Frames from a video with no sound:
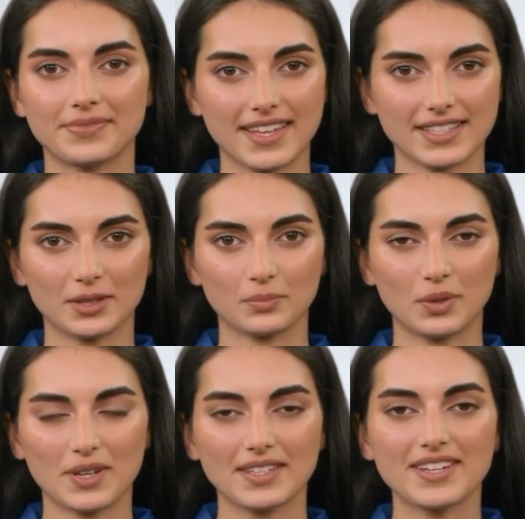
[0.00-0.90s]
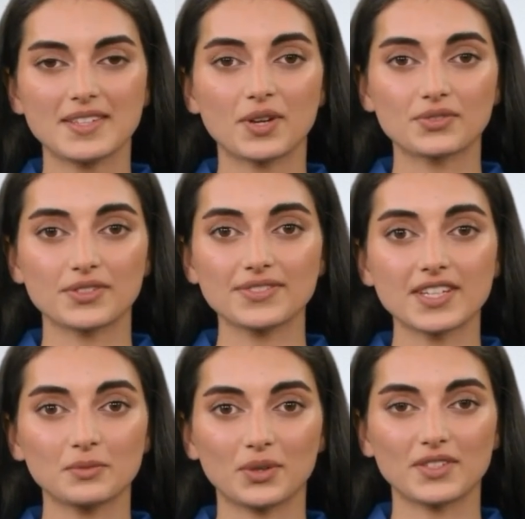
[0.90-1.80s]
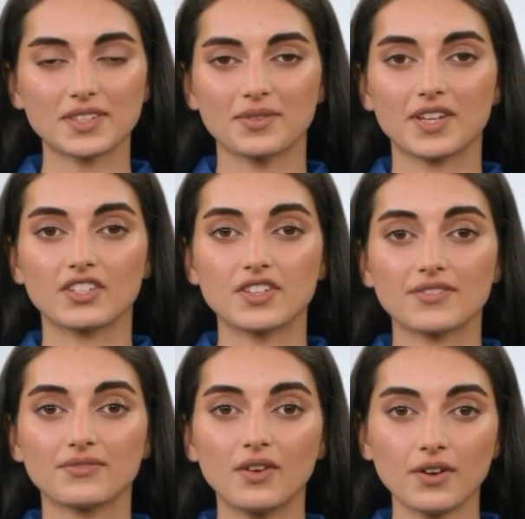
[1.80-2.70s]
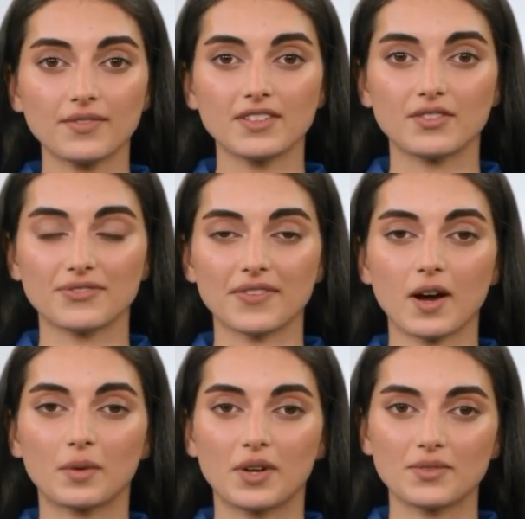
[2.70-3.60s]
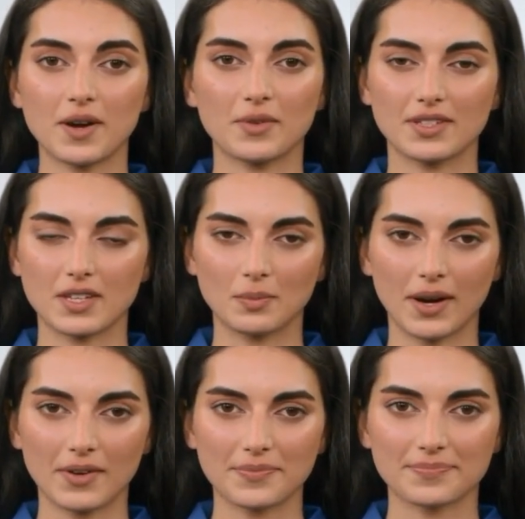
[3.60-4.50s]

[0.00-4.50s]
It's important to note that this persona should evolve as your following grows as well.